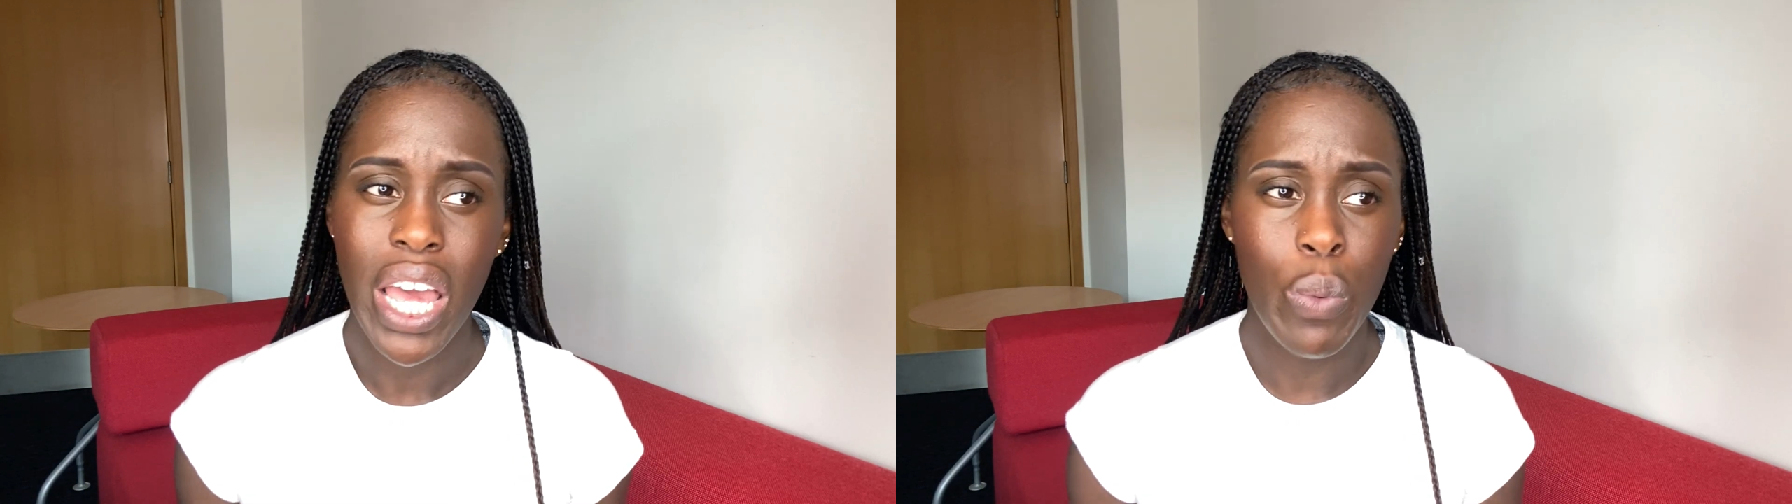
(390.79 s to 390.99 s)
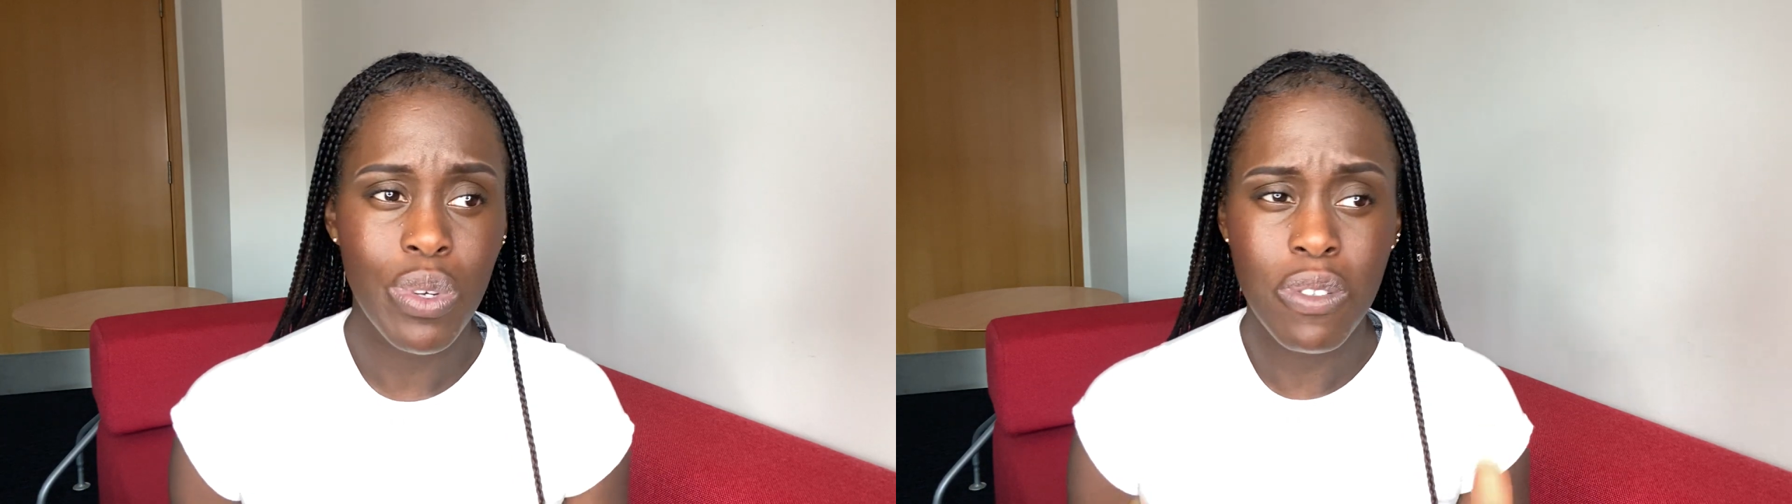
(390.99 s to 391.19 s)

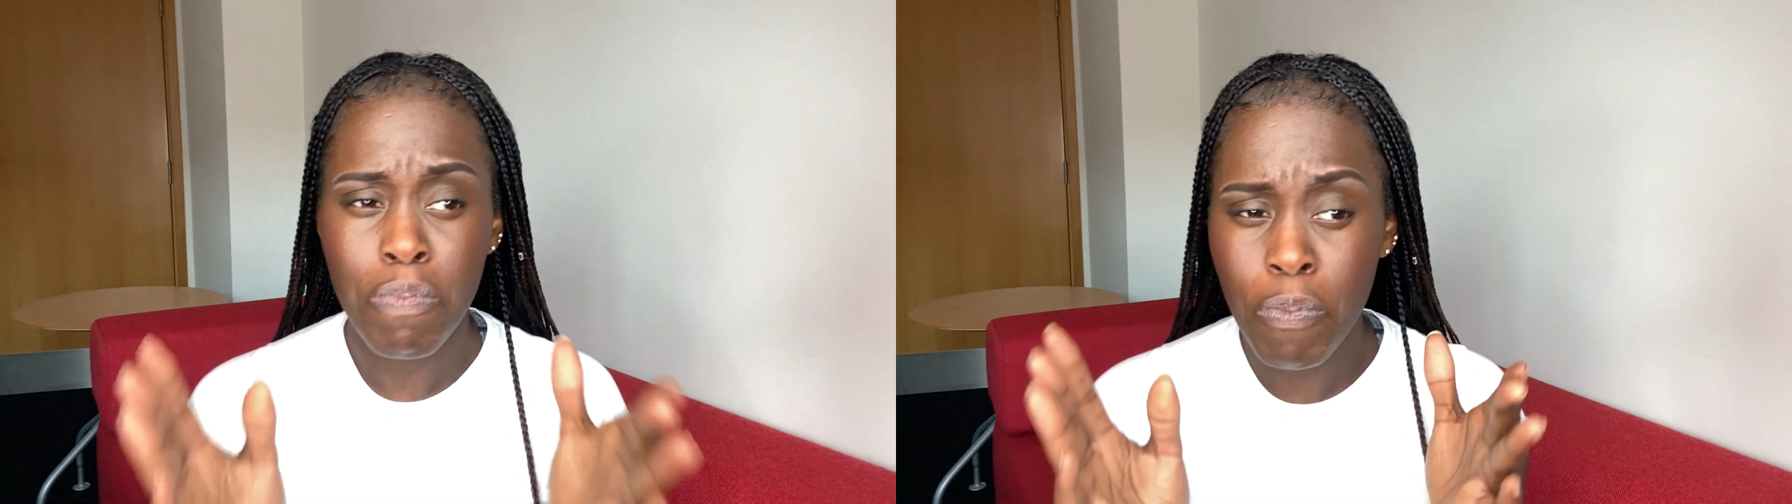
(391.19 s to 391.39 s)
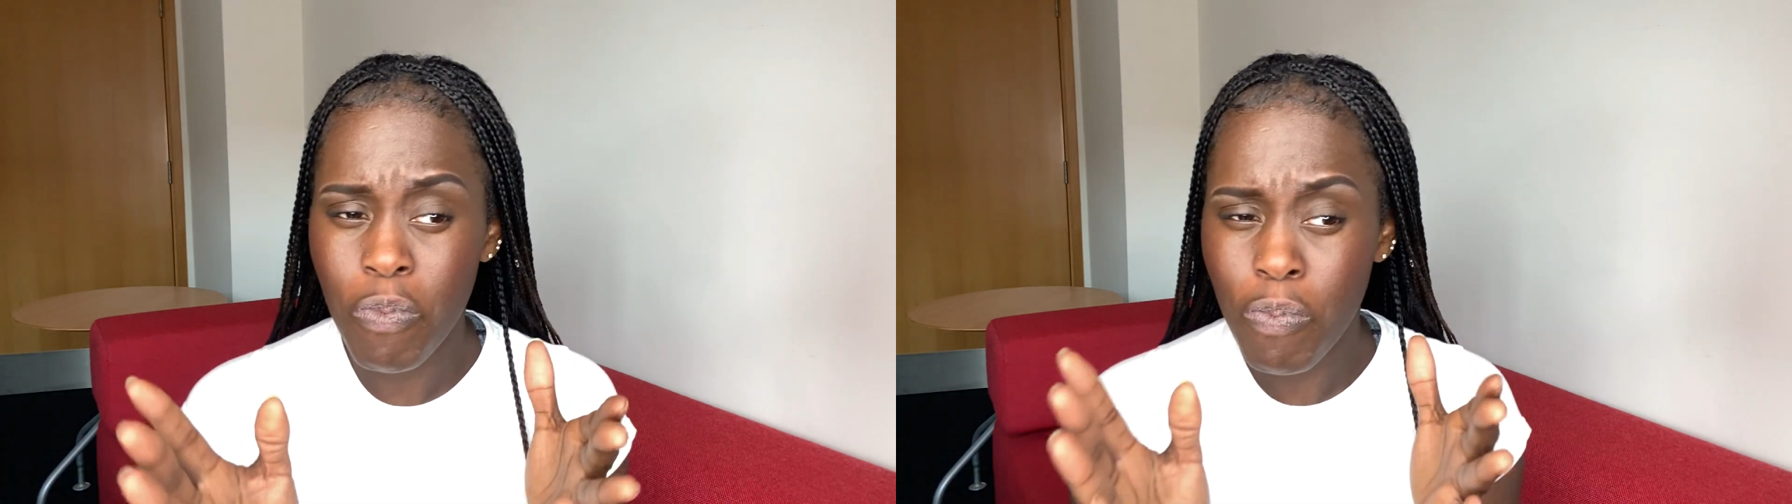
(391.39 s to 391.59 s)
It was
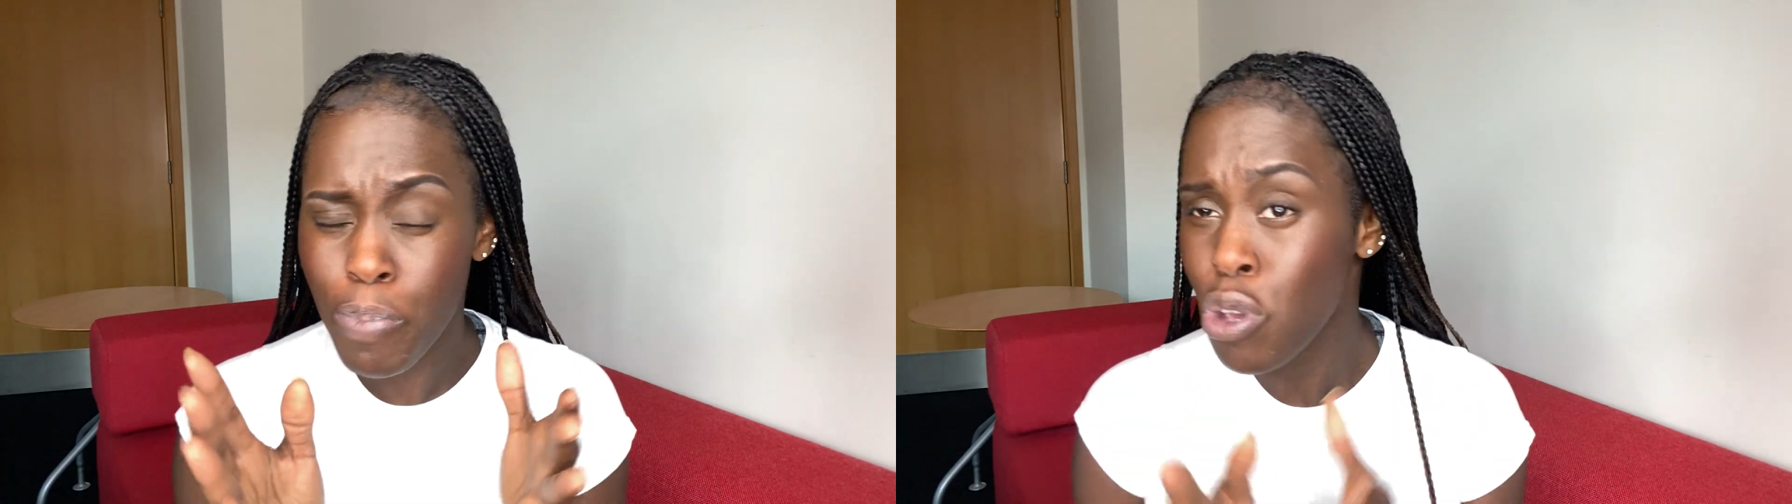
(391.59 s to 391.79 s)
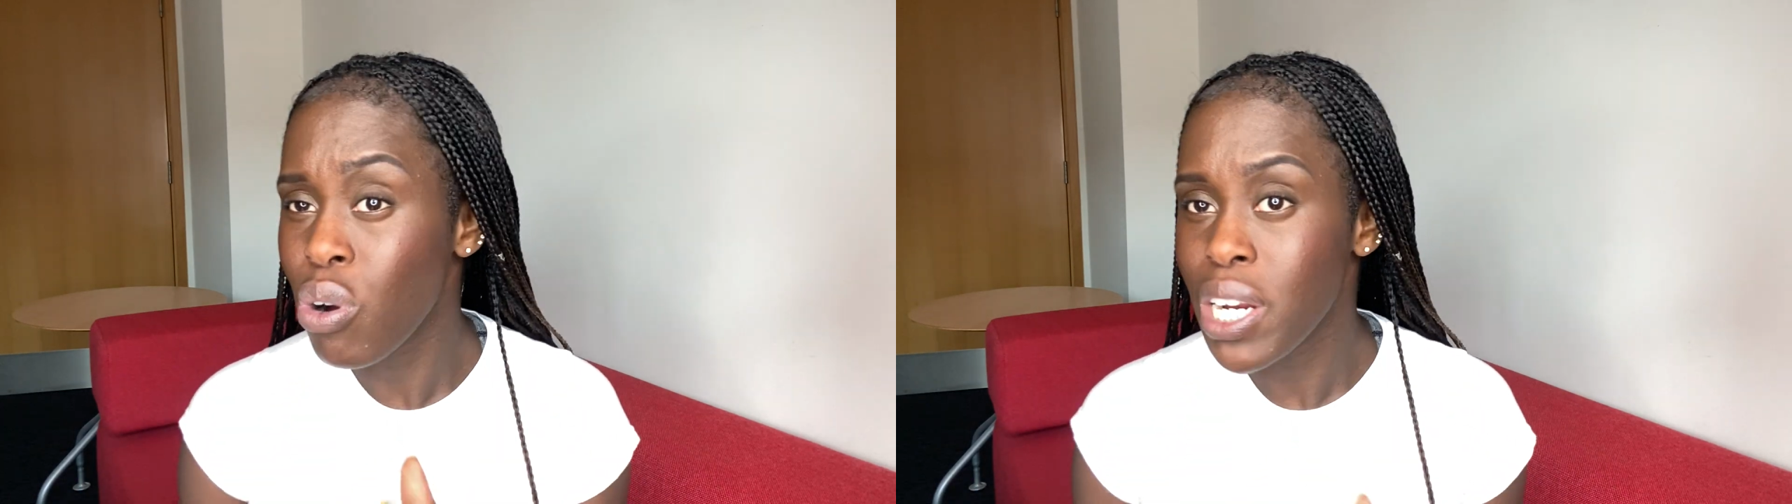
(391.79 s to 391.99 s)

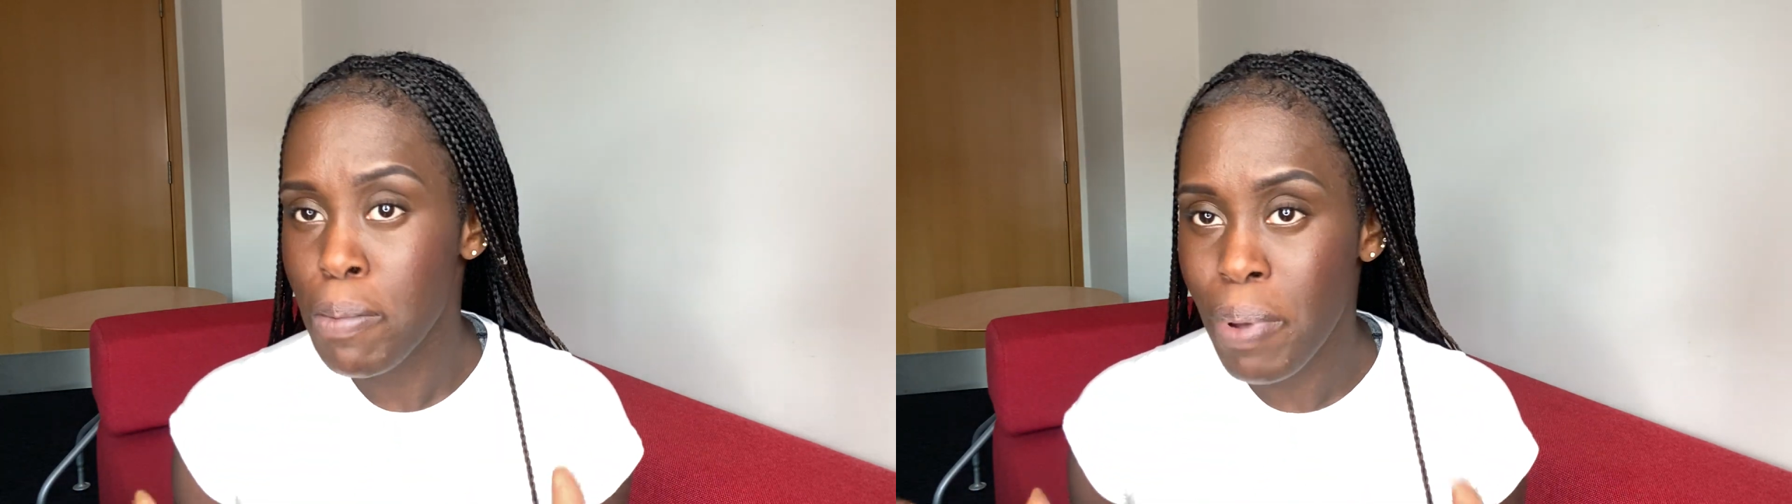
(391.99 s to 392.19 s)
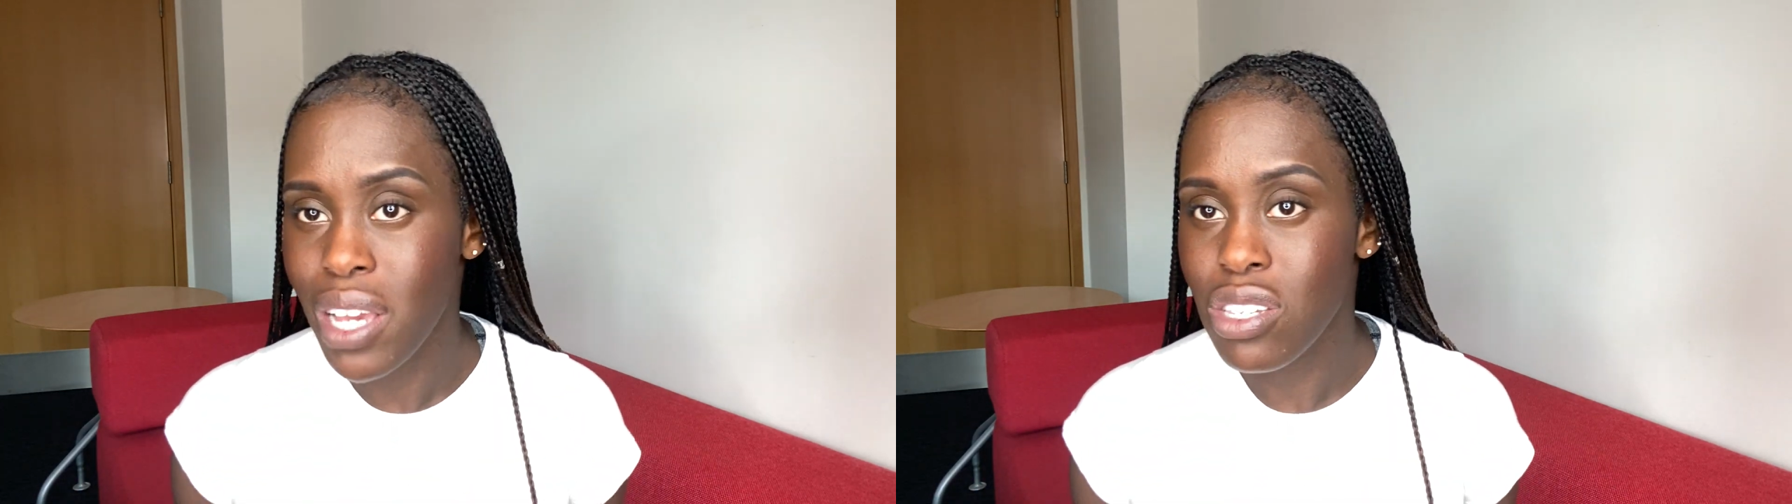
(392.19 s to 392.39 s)
purely
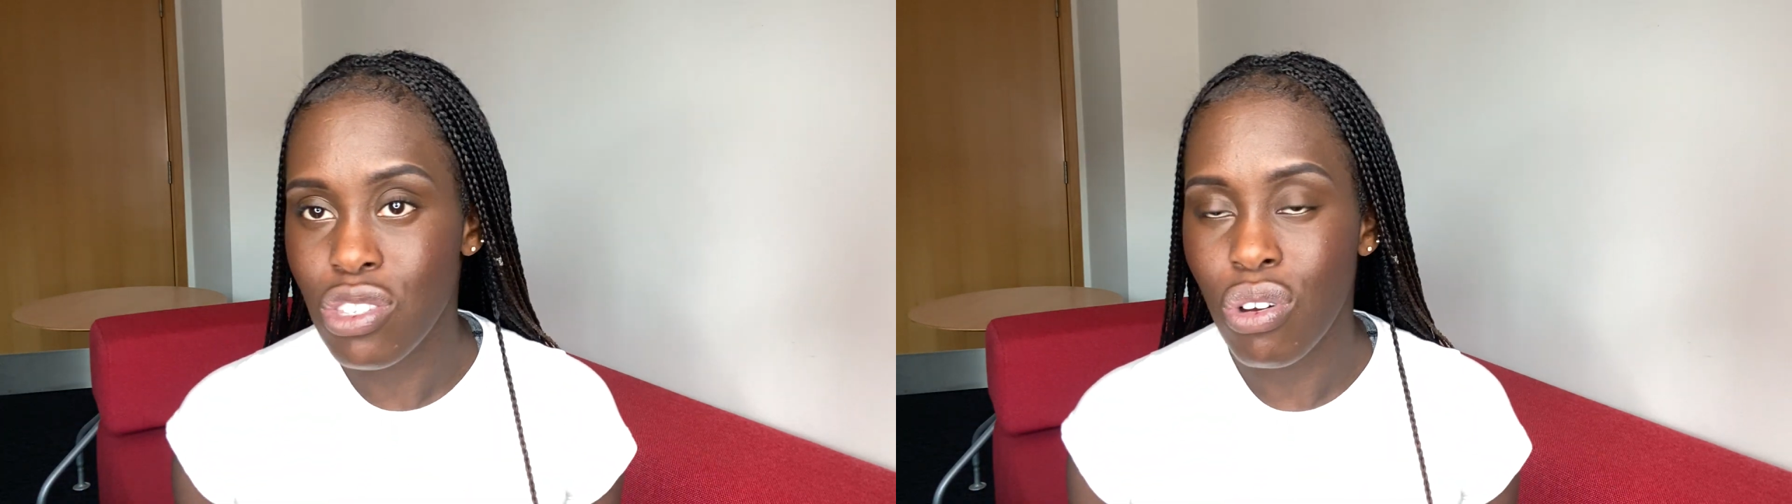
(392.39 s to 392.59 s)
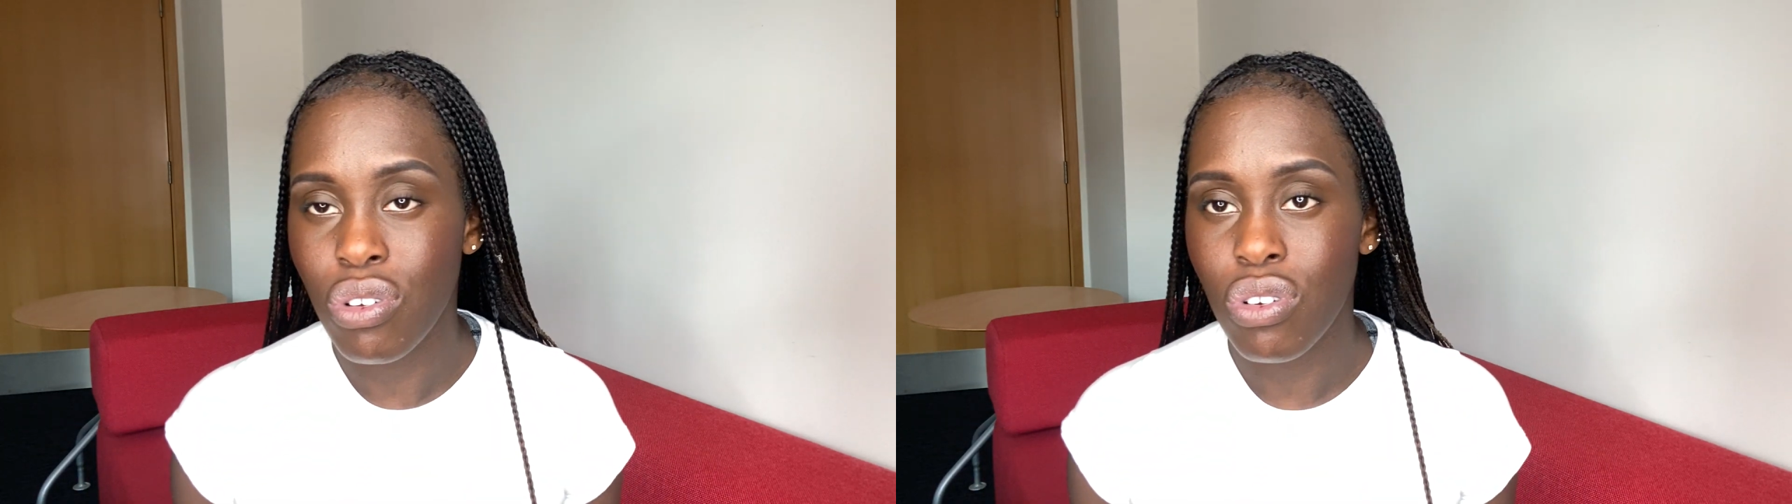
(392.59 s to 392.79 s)

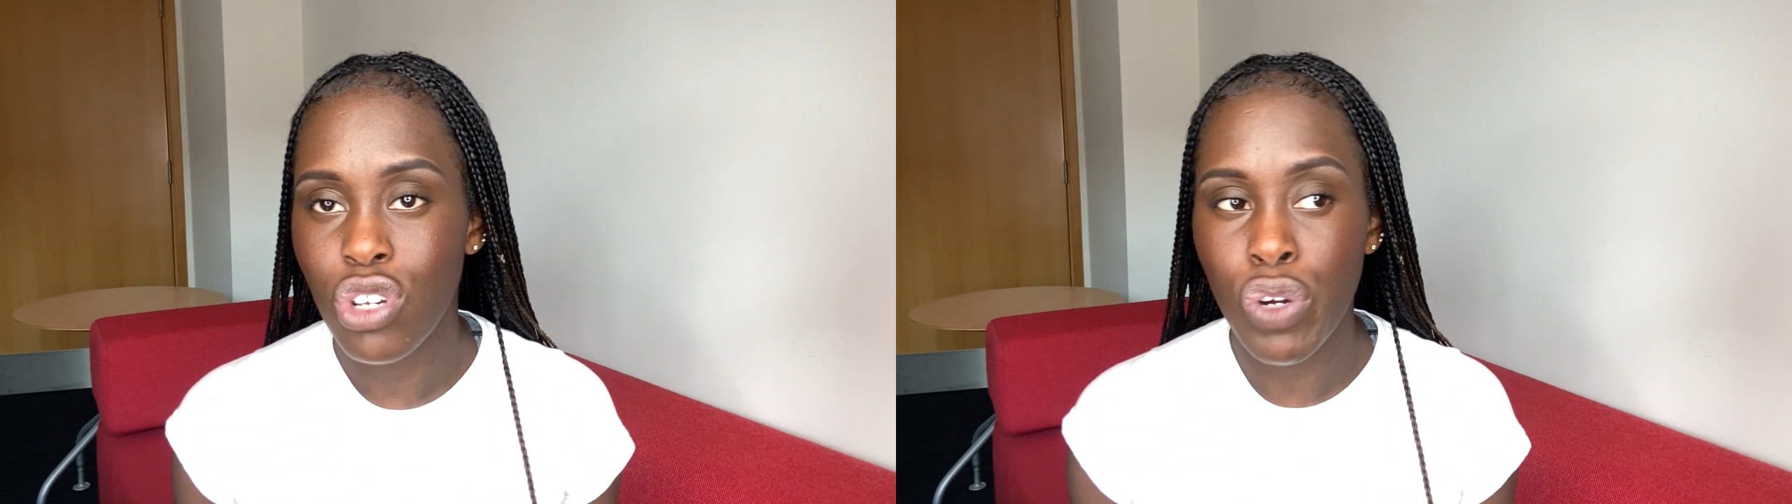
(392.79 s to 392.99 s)
based on